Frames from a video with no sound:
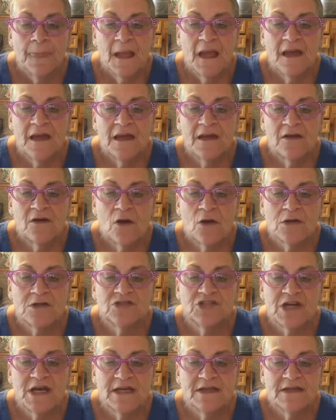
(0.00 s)
And
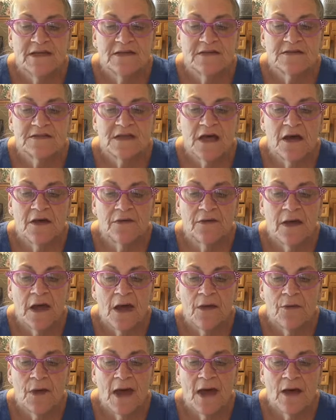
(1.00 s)
RJ tells
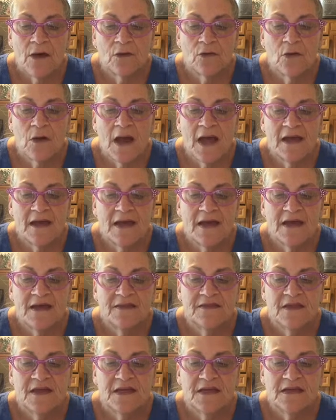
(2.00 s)
Coco how great he
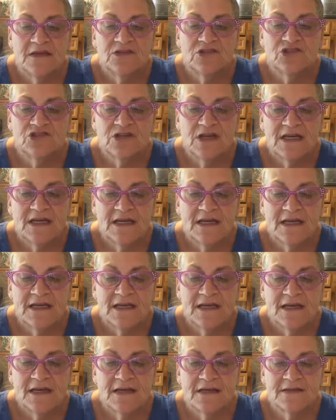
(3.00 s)
thinks
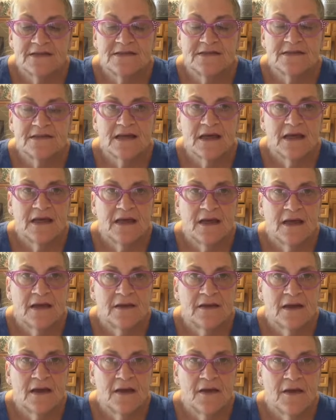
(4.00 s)
she is,
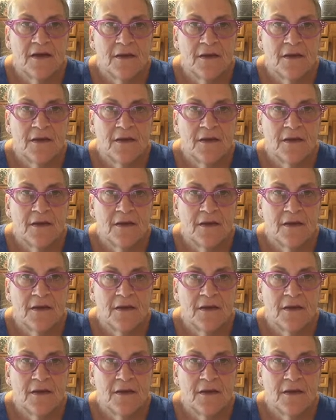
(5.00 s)
and